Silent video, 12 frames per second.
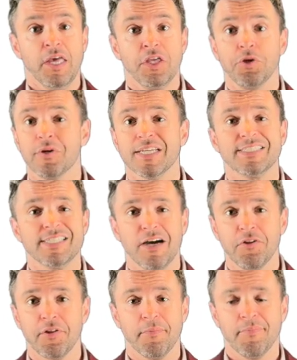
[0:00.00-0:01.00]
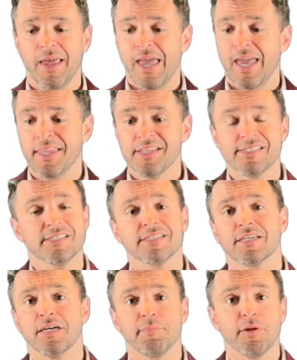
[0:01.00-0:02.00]
you can tell them, hey, this isn't
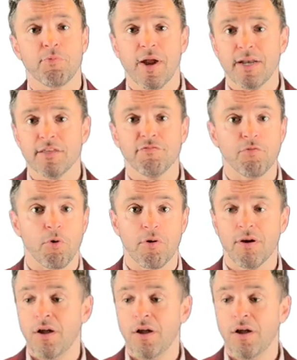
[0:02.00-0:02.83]
going to be ready for